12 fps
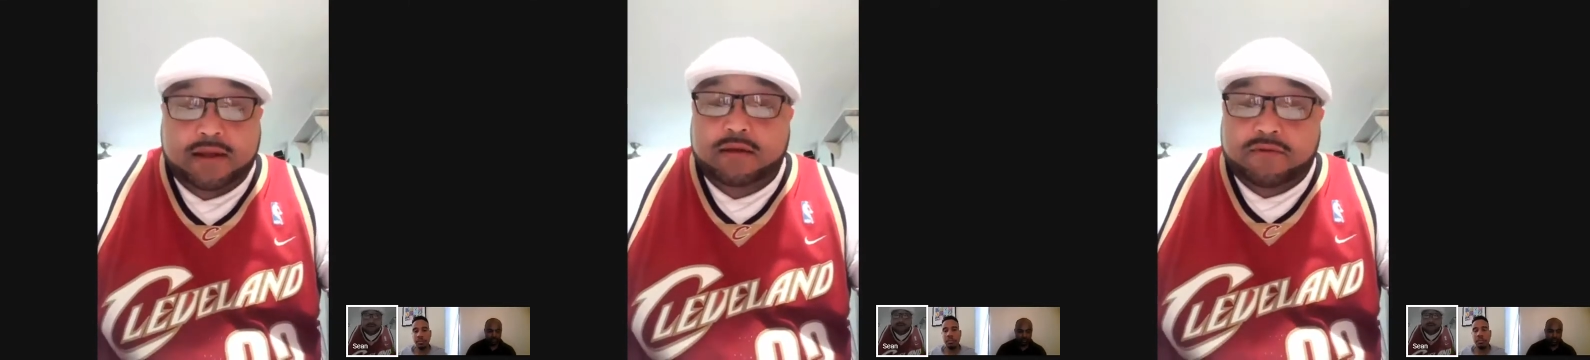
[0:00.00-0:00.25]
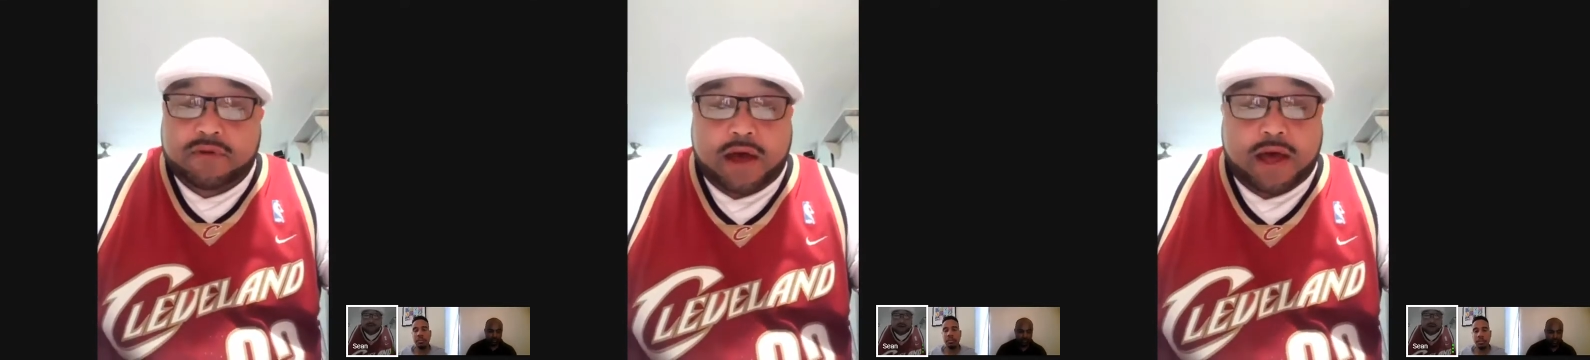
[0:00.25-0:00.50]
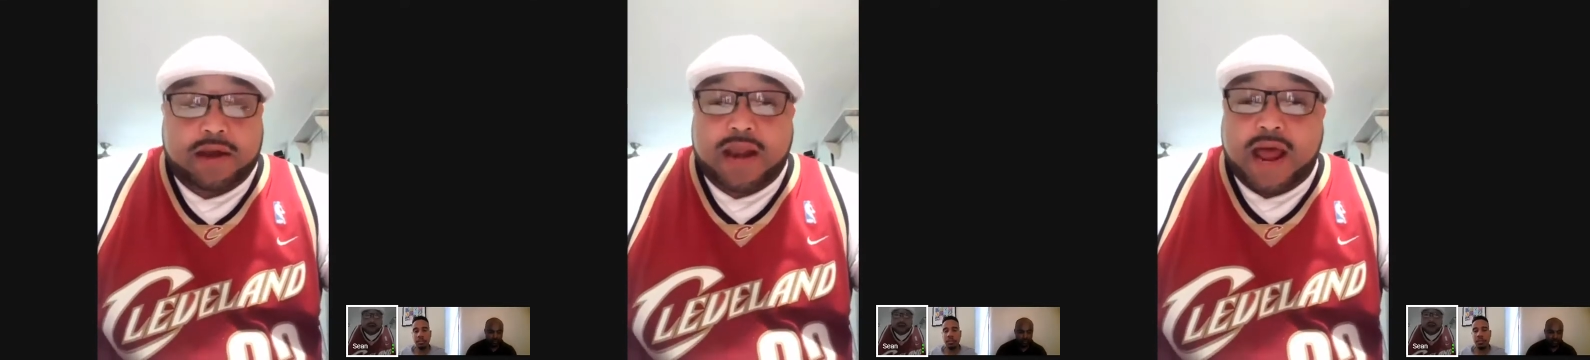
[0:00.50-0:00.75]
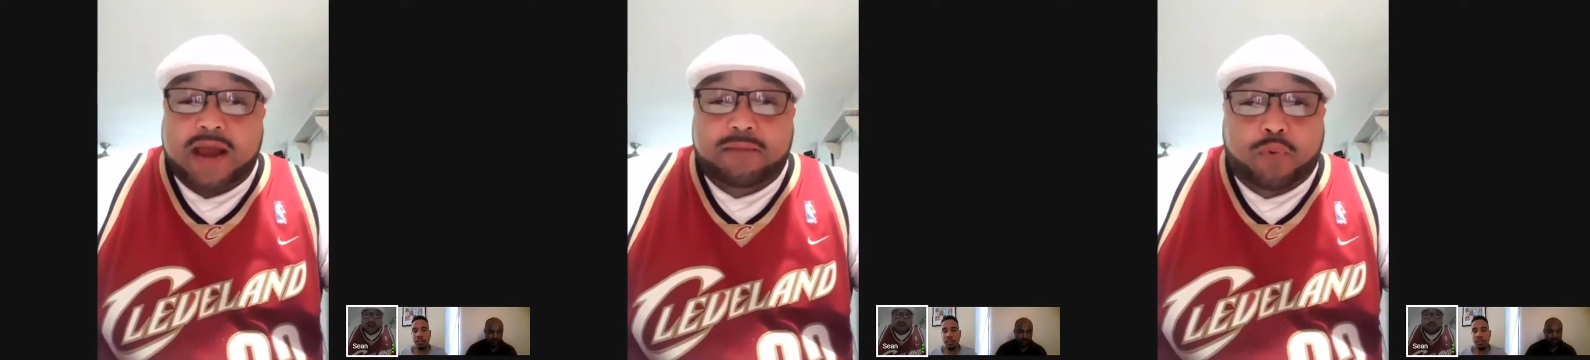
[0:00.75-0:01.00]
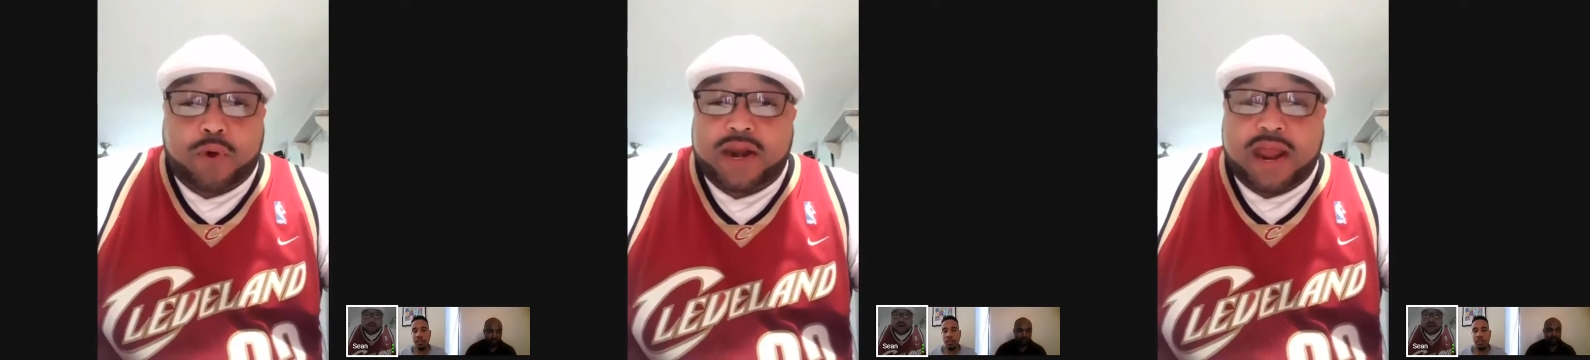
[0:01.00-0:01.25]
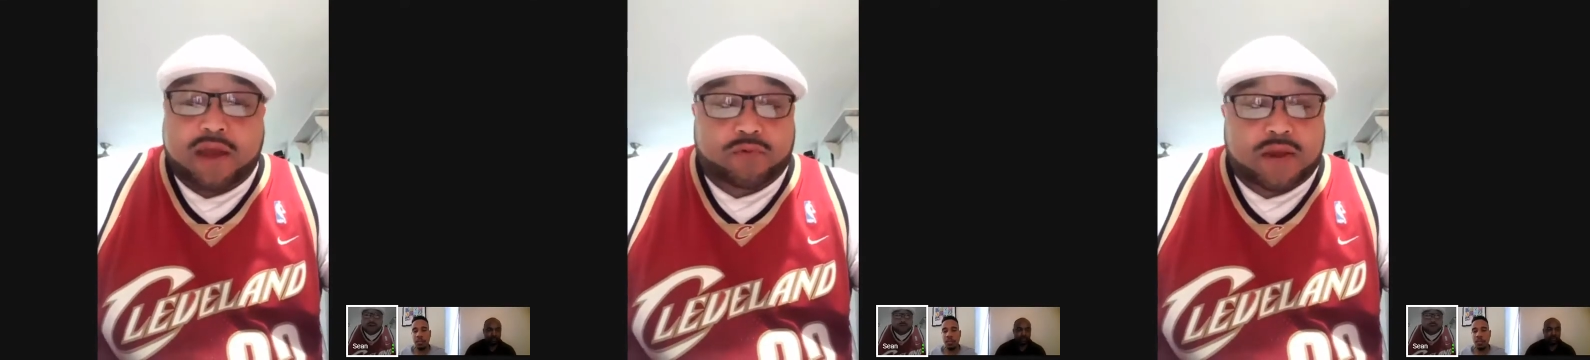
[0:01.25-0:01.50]
9.8
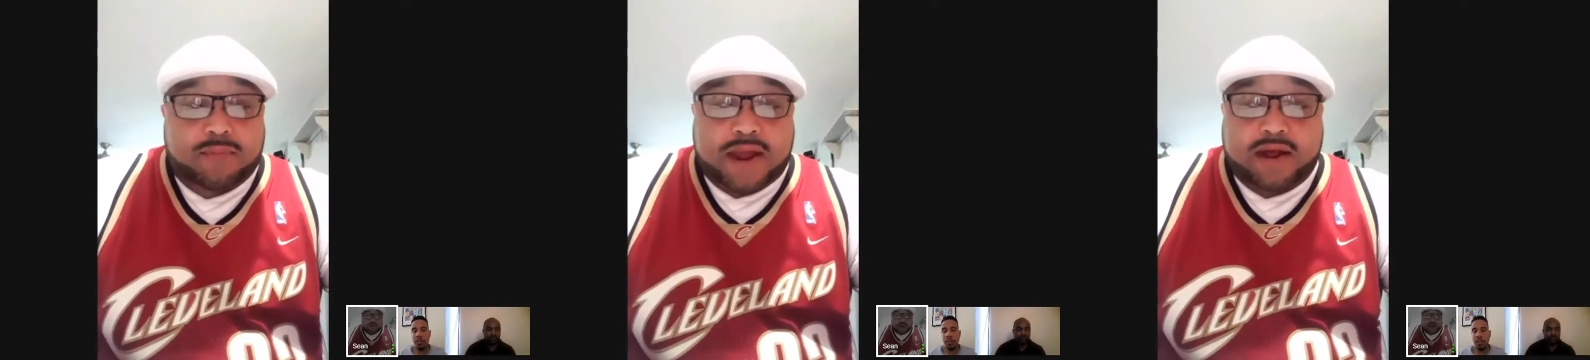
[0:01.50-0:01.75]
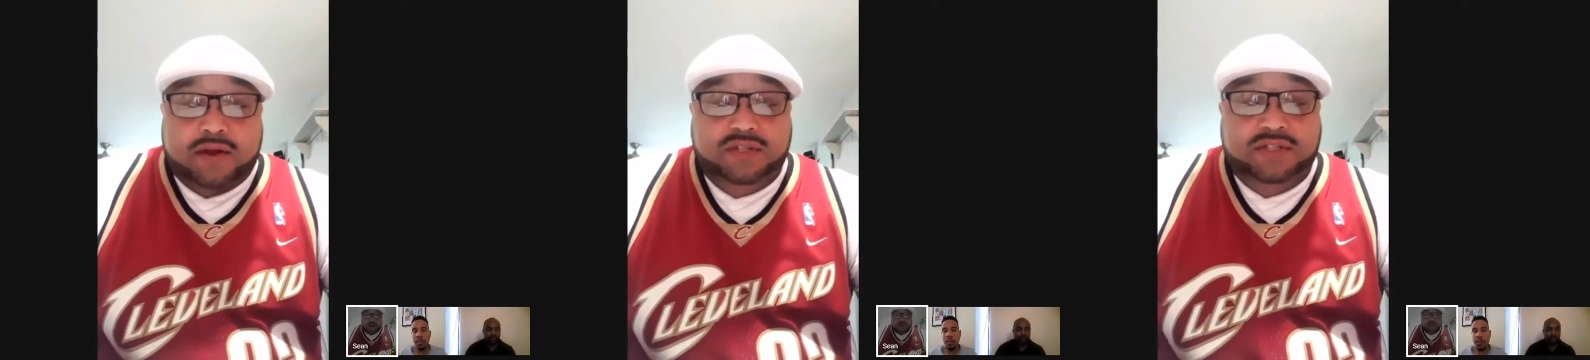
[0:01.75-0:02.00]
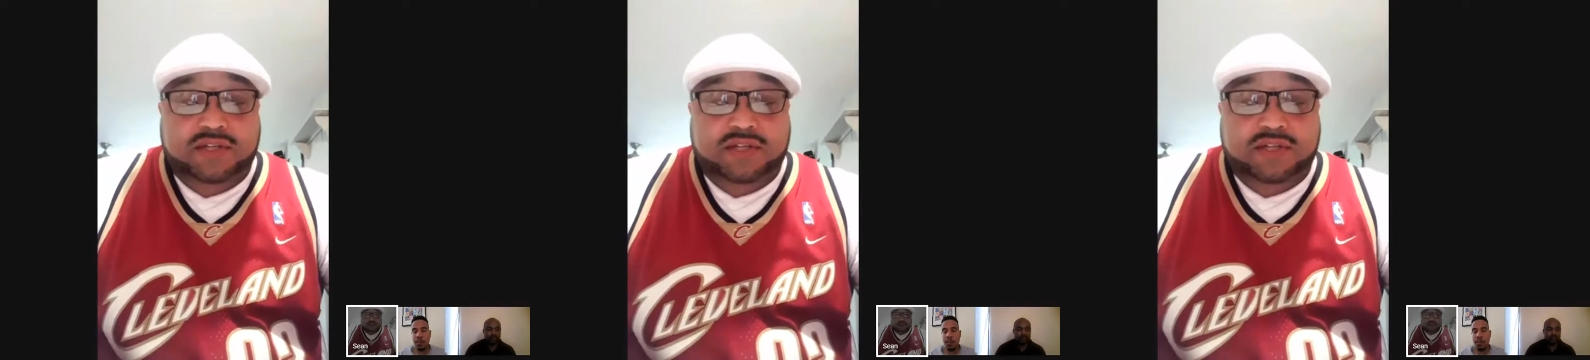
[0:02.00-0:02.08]
rebounds,